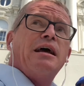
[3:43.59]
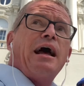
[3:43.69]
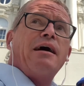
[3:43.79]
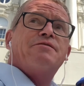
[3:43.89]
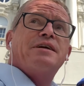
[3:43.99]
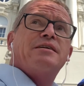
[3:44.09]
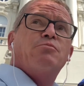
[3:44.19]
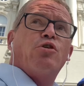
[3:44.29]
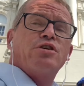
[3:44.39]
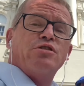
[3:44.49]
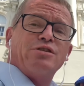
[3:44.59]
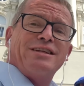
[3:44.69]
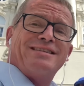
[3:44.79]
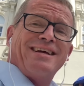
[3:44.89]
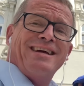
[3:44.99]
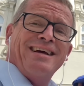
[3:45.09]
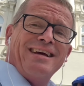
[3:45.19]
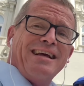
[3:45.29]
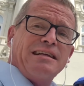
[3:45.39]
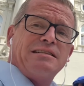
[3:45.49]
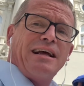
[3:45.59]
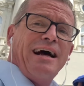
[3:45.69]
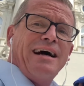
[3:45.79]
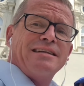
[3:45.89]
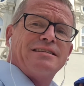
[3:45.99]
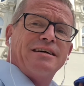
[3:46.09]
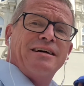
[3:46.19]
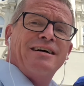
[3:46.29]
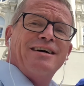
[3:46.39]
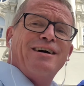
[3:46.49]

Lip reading: I think more unity is the answer